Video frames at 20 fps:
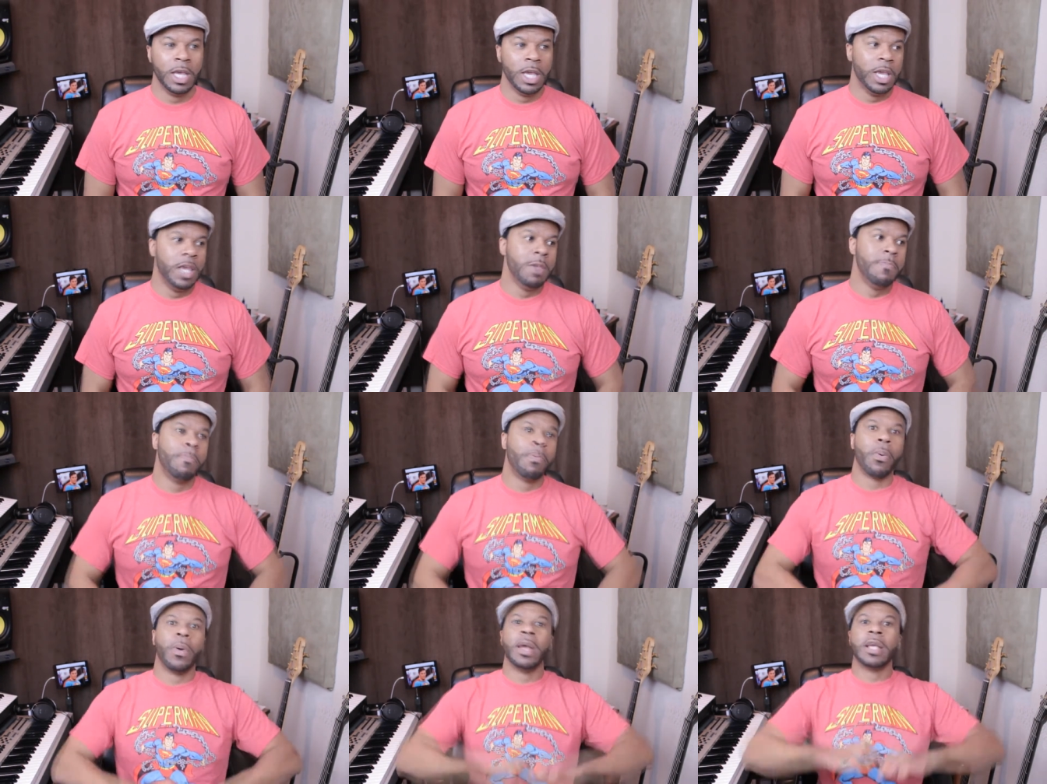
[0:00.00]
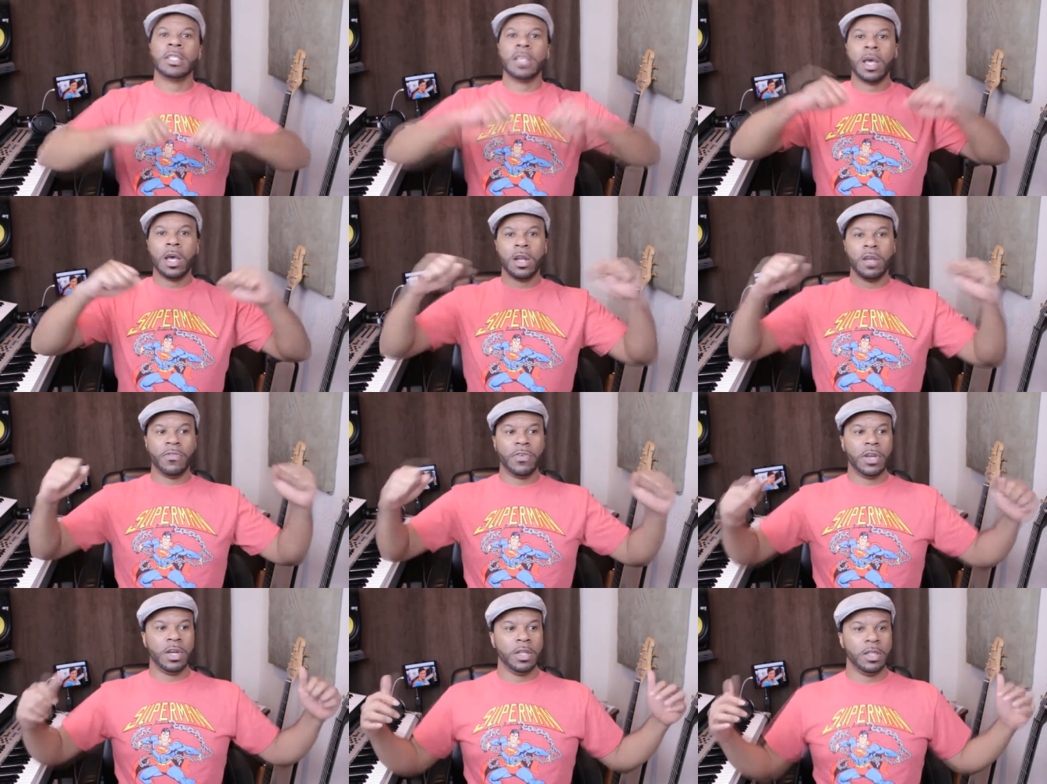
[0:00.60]
he breaks out
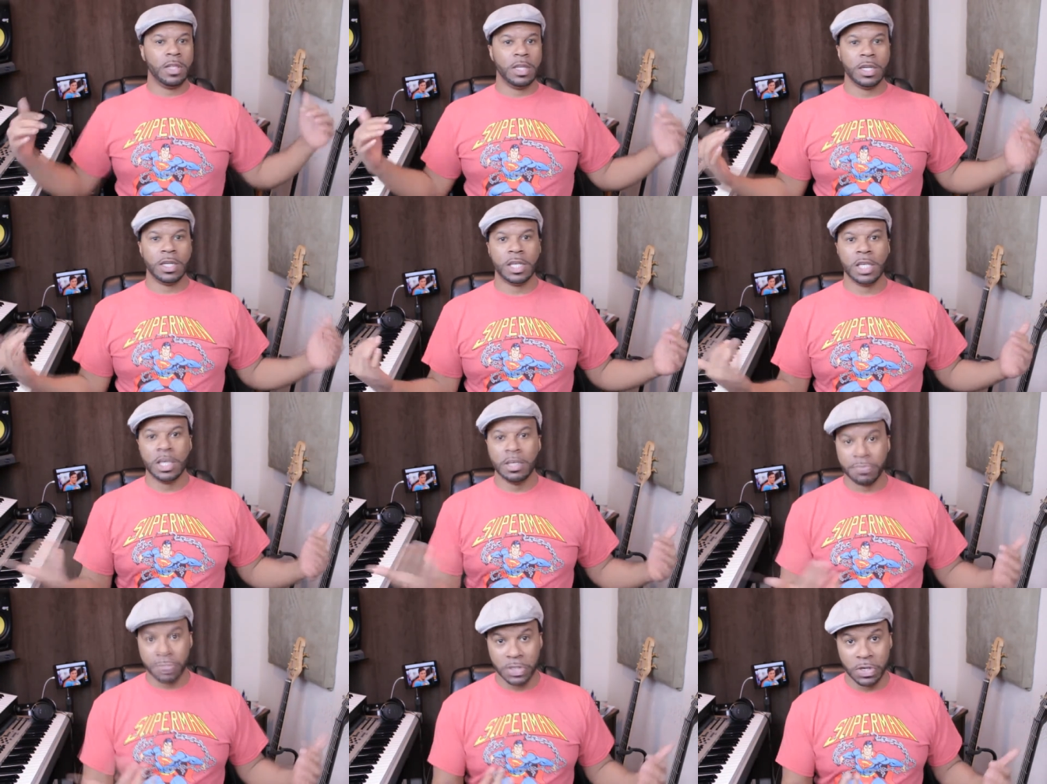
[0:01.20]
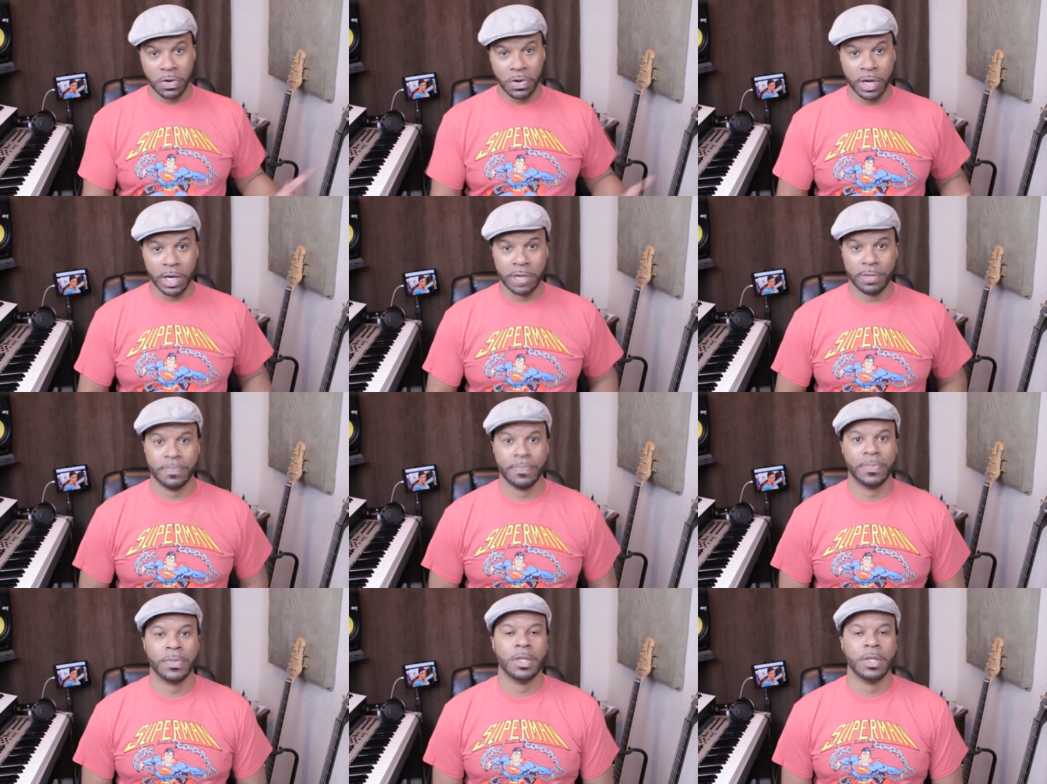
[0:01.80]
of it and then keeps going.